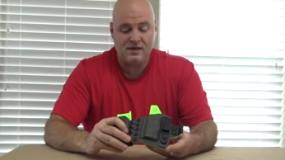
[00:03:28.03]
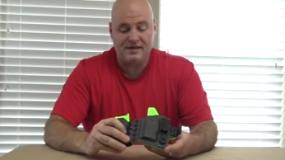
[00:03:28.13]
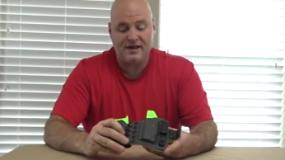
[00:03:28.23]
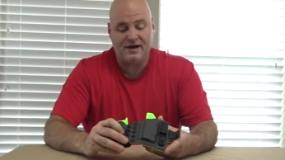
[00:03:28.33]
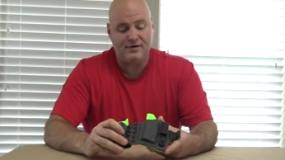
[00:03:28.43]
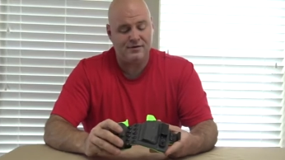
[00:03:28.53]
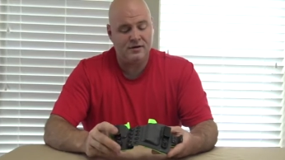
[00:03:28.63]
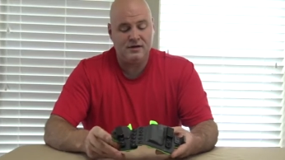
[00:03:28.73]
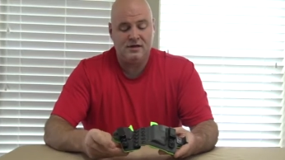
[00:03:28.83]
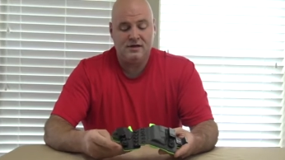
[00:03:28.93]
Now
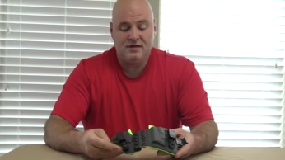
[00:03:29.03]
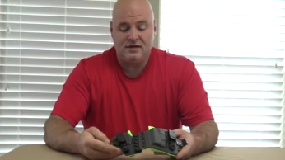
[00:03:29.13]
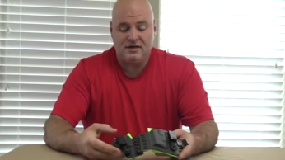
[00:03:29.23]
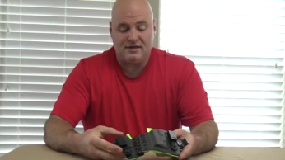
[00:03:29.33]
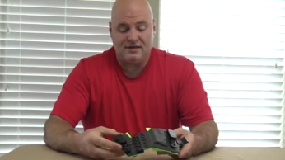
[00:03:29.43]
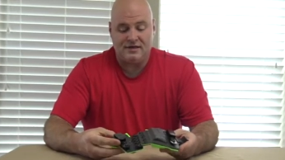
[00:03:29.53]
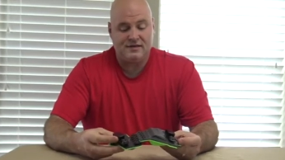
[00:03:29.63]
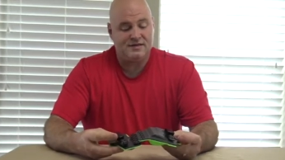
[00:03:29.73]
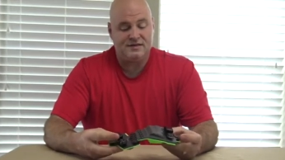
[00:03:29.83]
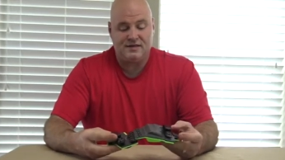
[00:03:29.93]

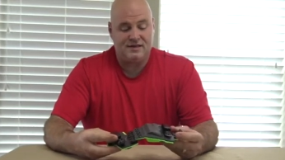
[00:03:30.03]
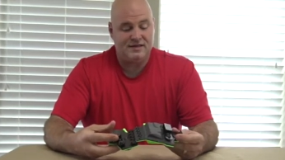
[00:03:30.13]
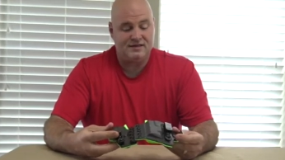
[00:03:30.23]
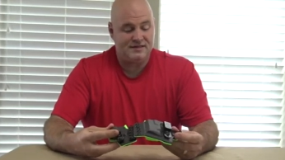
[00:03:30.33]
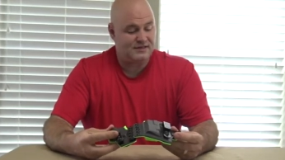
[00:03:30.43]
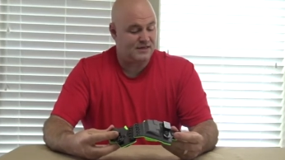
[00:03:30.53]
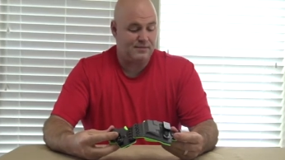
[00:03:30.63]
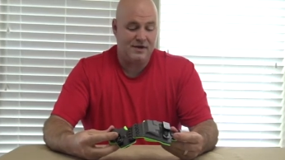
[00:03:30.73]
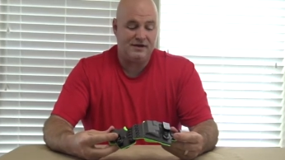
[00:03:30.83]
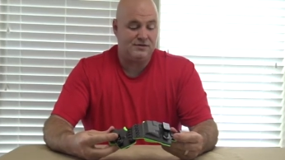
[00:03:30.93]
this is an
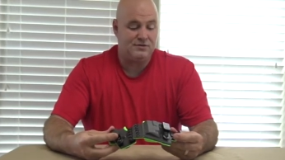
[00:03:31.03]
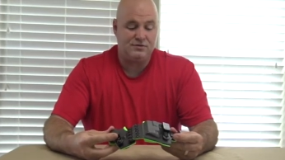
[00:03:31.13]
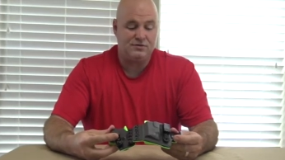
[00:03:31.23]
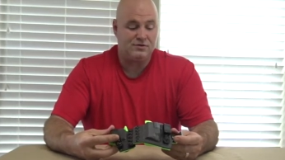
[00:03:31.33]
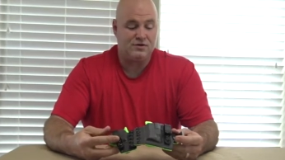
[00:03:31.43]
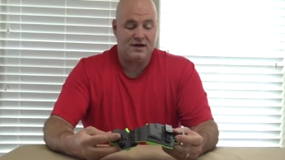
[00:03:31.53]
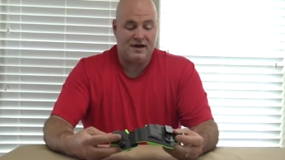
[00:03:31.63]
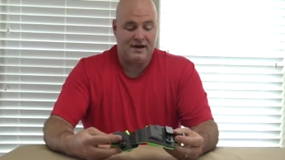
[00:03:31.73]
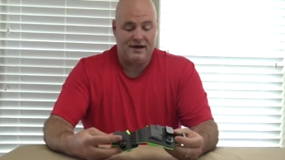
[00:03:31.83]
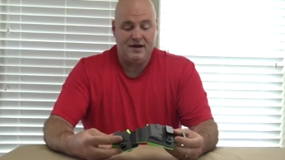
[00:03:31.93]
amazing holster.
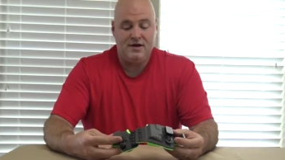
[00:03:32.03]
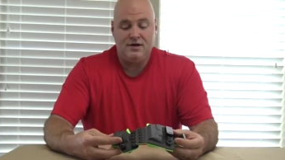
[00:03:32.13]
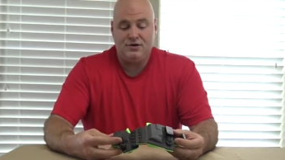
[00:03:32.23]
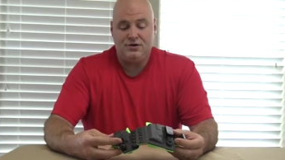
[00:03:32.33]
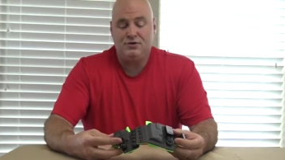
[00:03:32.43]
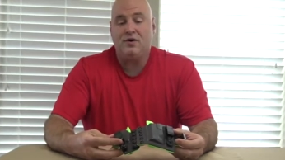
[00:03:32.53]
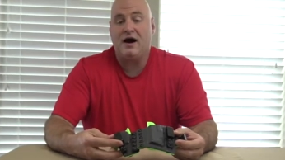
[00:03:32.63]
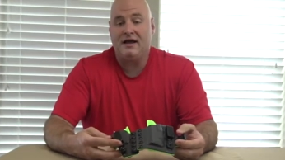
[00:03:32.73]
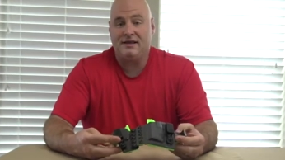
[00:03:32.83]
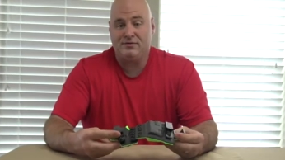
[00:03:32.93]
I do
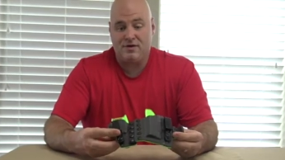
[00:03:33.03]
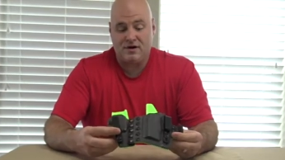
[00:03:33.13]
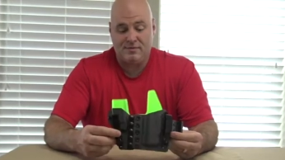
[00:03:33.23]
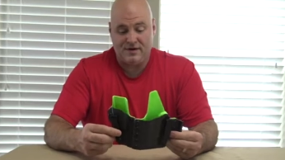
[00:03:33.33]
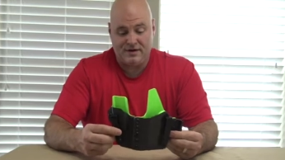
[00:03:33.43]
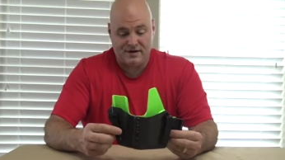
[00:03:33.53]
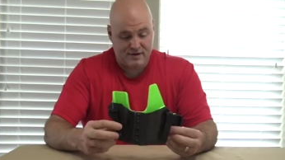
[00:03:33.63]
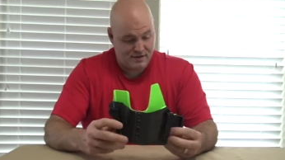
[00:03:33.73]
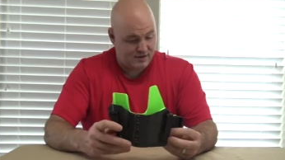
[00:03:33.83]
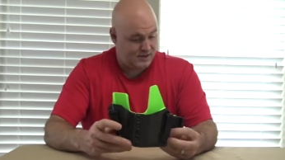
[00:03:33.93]
highly
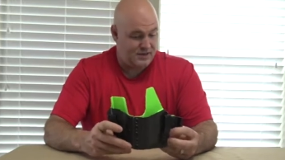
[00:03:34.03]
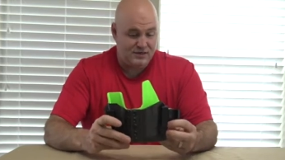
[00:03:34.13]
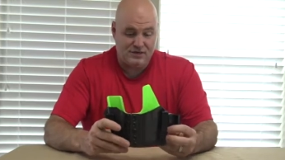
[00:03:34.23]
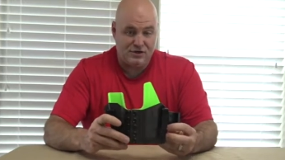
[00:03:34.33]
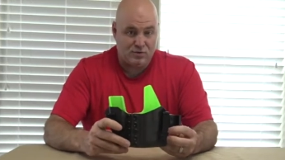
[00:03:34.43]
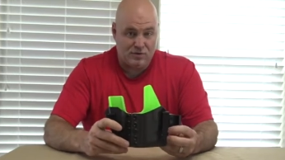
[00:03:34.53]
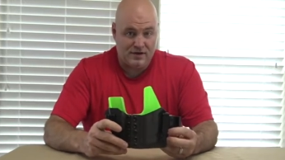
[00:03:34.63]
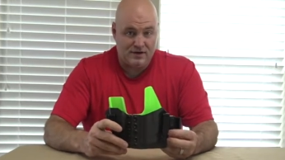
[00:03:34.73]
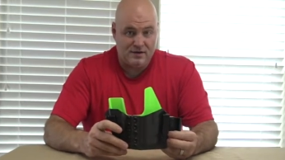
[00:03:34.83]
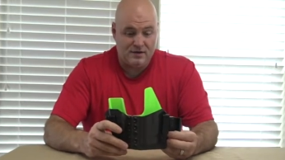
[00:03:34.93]
recommend Tier
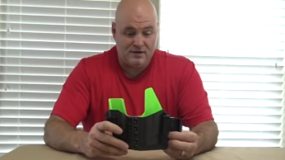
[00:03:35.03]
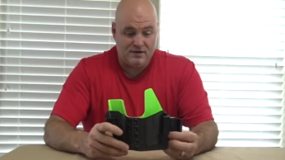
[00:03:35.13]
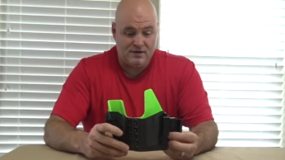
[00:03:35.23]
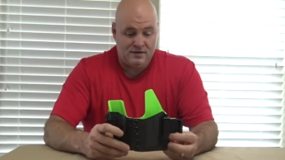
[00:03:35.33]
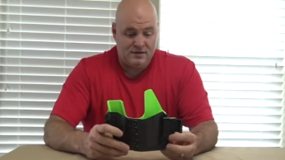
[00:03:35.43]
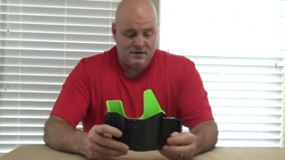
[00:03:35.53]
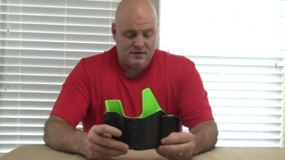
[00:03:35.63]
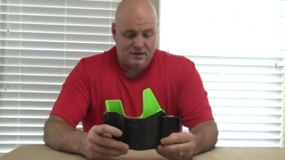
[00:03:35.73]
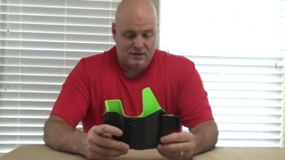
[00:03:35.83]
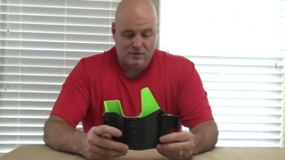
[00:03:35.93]
1.
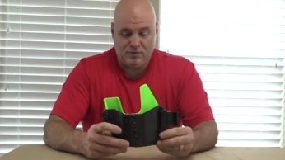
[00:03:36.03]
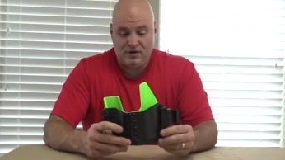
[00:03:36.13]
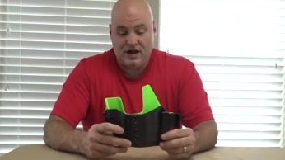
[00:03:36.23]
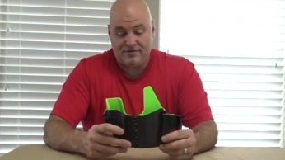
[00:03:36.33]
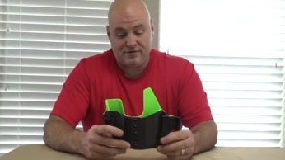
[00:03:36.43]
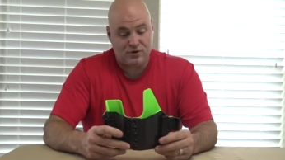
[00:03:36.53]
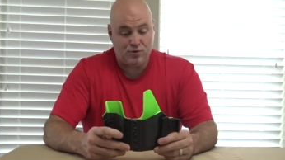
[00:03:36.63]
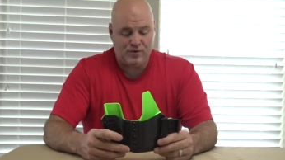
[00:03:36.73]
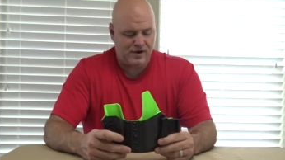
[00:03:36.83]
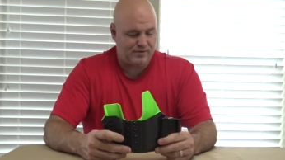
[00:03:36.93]
You will have a
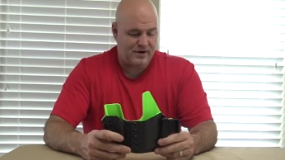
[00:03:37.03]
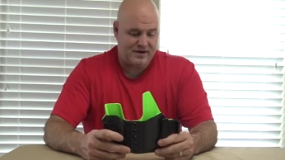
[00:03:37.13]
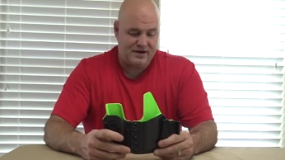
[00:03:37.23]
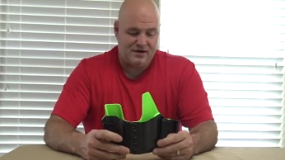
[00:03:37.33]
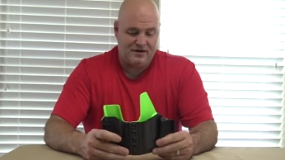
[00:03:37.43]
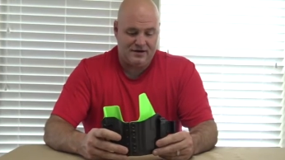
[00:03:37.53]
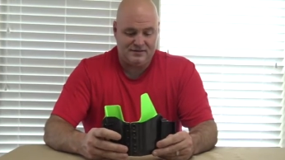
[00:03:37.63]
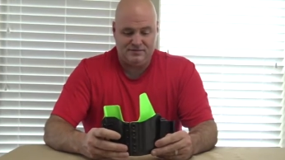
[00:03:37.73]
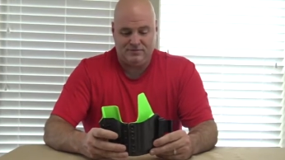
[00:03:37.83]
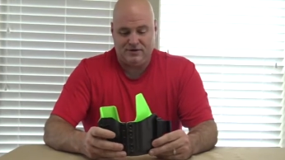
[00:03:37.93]
little wait right now,
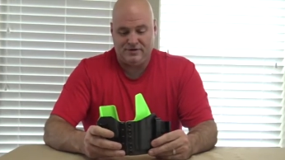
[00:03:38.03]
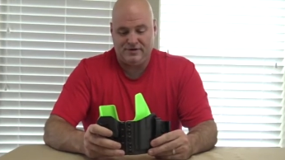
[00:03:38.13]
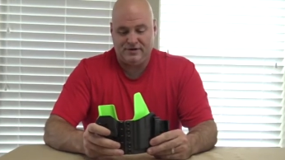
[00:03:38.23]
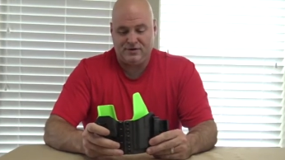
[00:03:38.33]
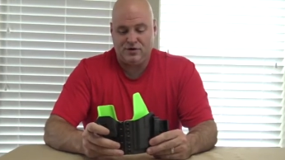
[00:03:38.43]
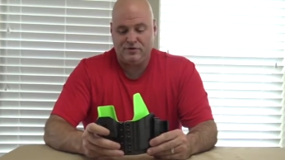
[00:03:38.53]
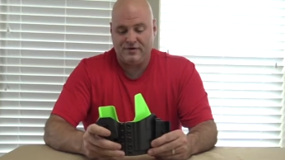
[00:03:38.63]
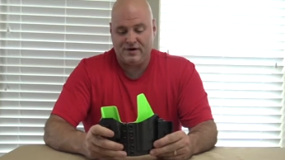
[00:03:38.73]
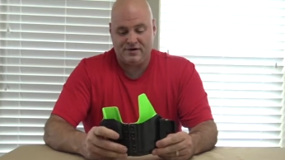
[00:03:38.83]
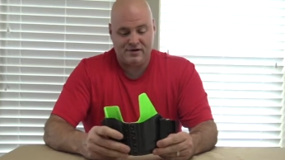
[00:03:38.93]
as we are in the
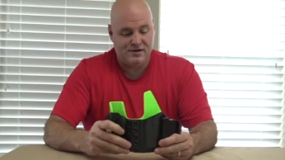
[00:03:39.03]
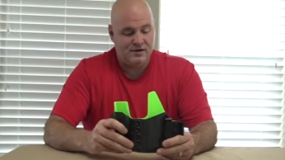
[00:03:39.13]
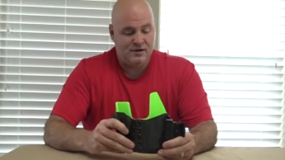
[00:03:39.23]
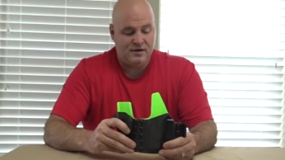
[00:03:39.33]
COVID era,